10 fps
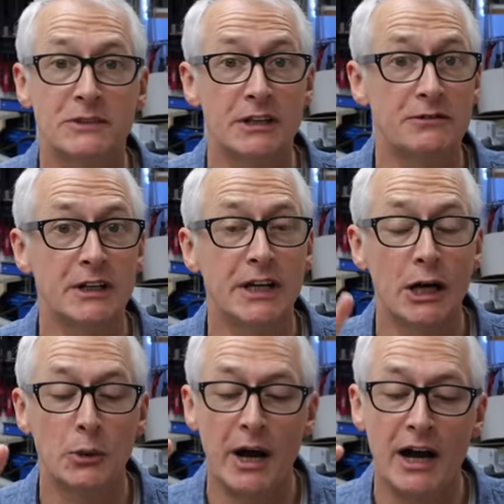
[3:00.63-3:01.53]
did a
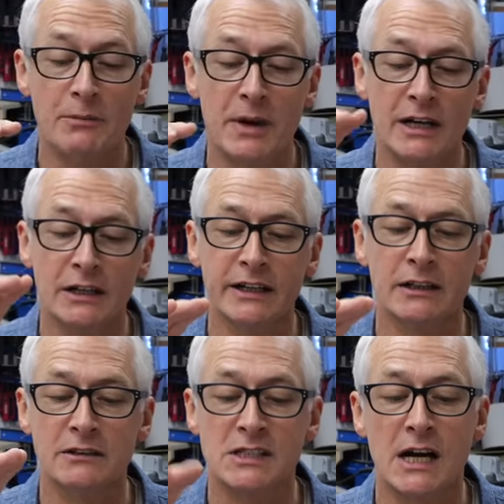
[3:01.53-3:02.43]
video where I made a
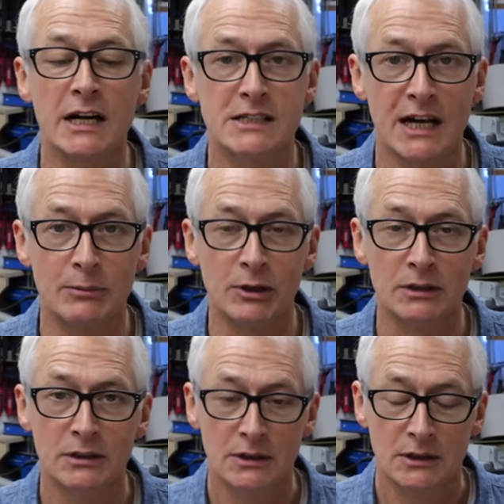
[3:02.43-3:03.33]
little side
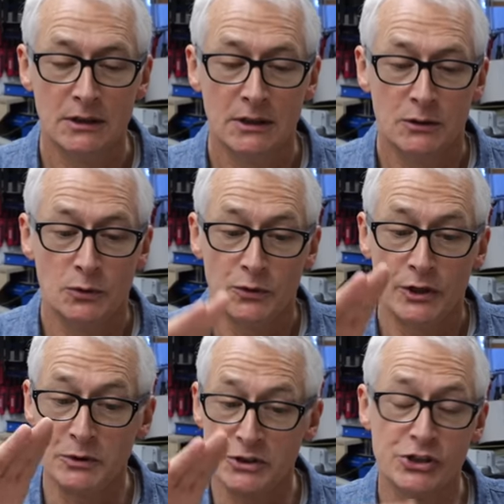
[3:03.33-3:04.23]
table
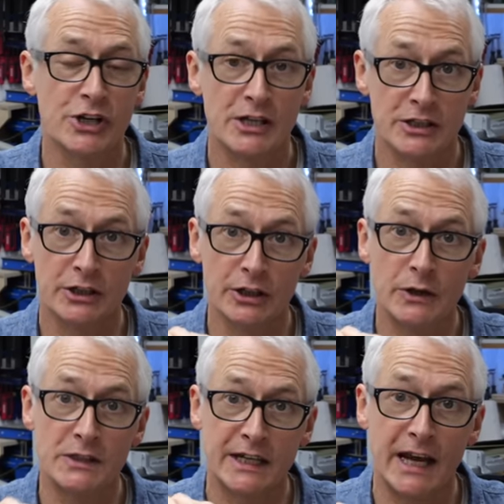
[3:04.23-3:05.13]
that was just
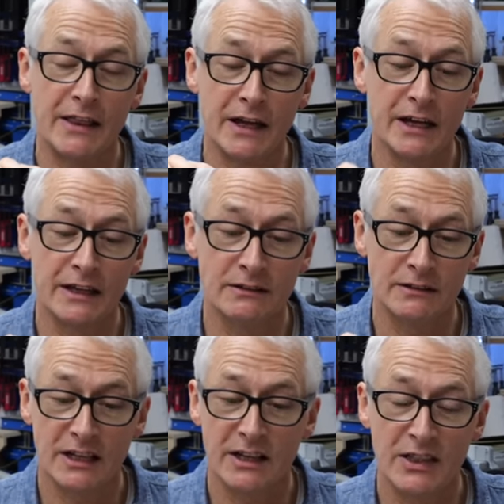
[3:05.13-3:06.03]
glued together
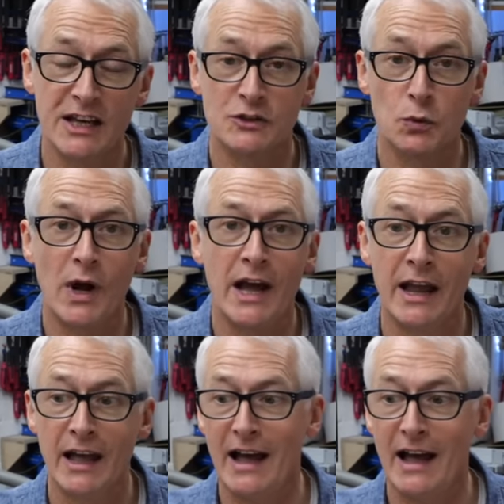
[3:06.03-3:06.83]
in, in this way,